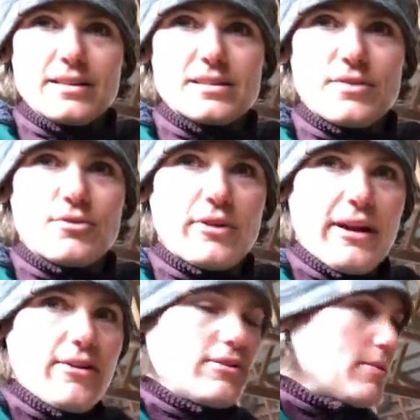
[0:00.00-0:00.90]
stuff
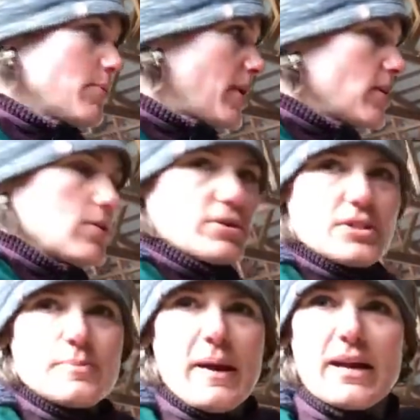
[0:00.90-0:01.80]
around and bringing
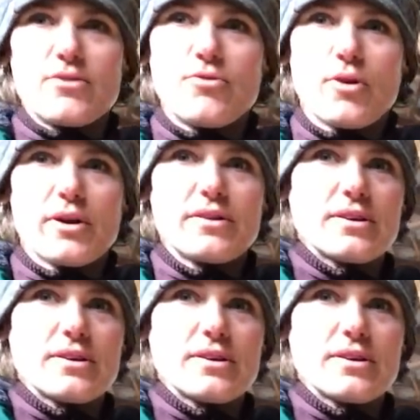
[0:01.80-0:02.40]
horses back and forth.